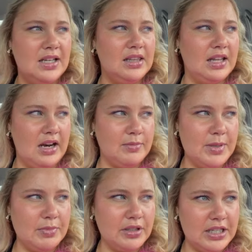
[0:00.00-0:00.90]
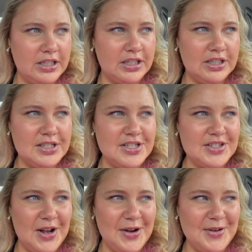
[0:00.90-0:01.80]
A lot of people here,
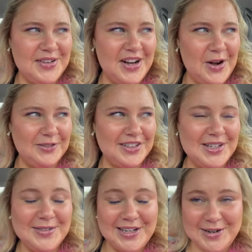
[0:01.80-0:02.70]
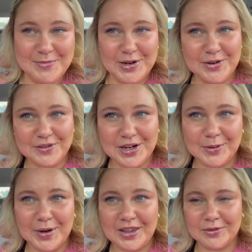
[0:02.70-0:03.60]
so hopefully we can maneuver our
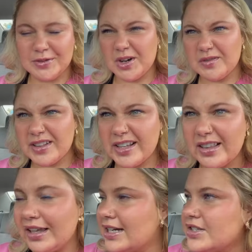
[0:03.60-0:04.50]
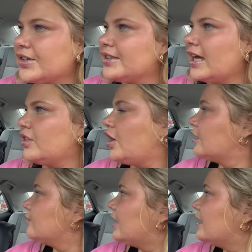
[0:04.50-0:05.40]
way through, and hopefully the lines aren't that long,
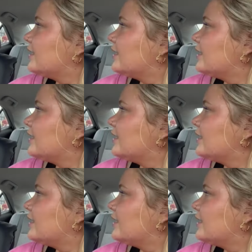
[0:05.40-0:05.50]
but